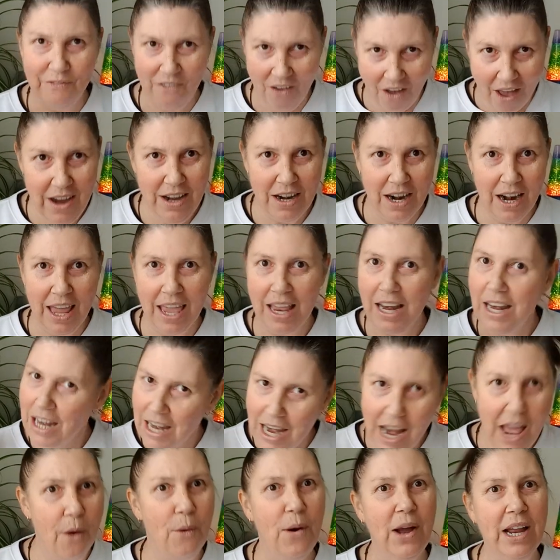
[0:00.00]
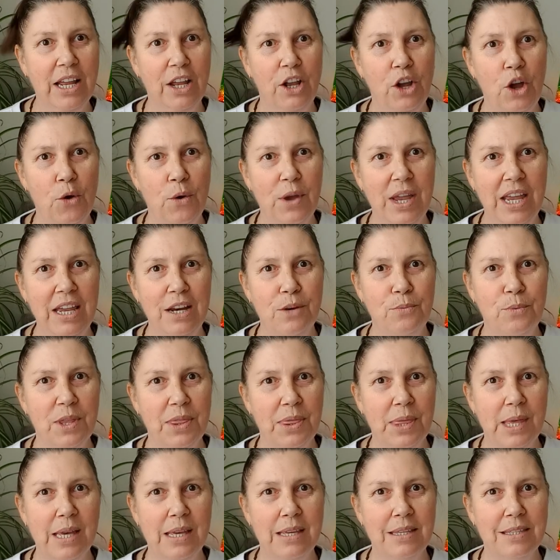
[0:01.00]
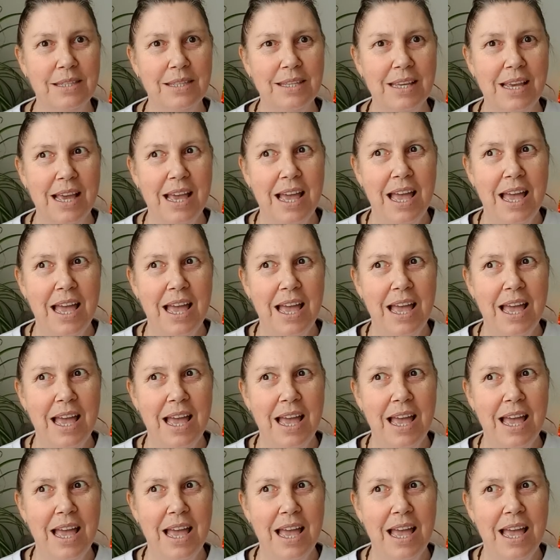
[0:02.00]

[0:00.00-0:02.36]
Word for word: finally, now I can go ahead with this.